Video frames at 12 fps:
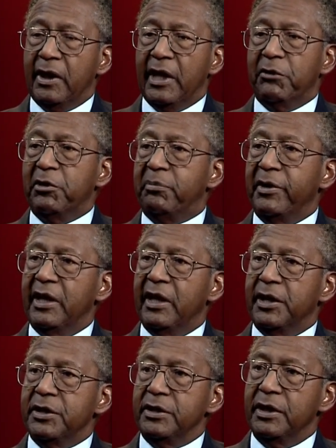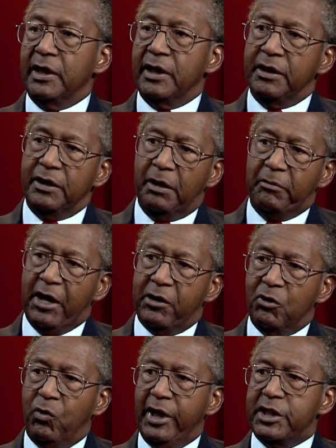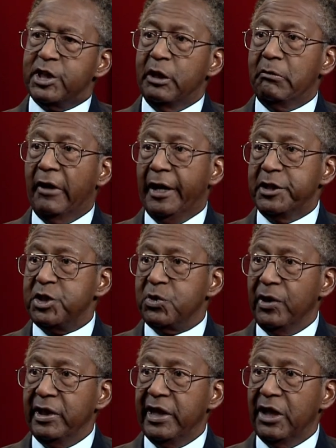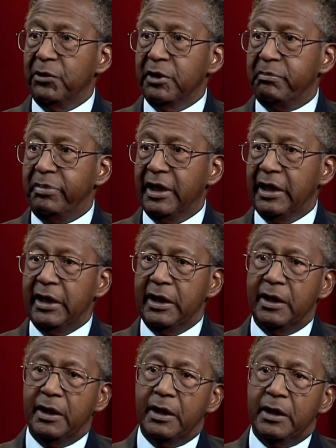it would be in a matter of weeks and months when there would be